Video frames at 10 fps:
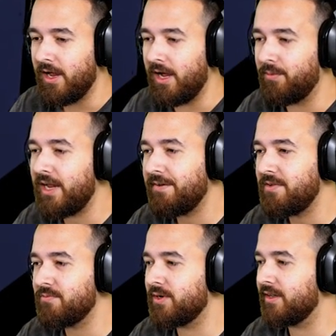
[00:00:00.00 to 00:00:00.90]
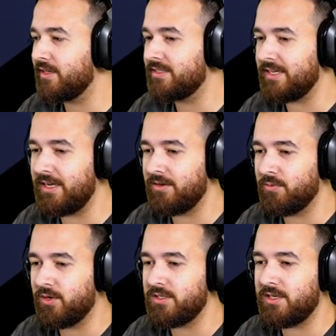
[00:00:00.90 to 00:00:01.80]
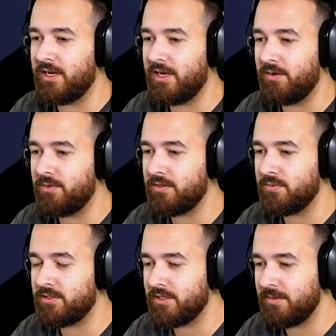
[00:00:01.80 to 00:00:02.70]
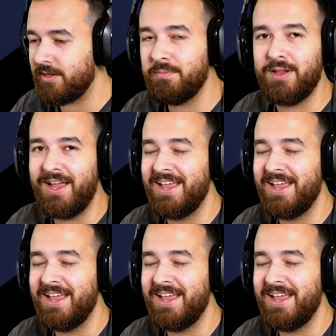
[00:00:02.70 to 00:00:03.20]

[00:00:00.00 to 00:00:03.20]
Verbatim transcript: Uh, we haven't really seen what uh, what what's your name again?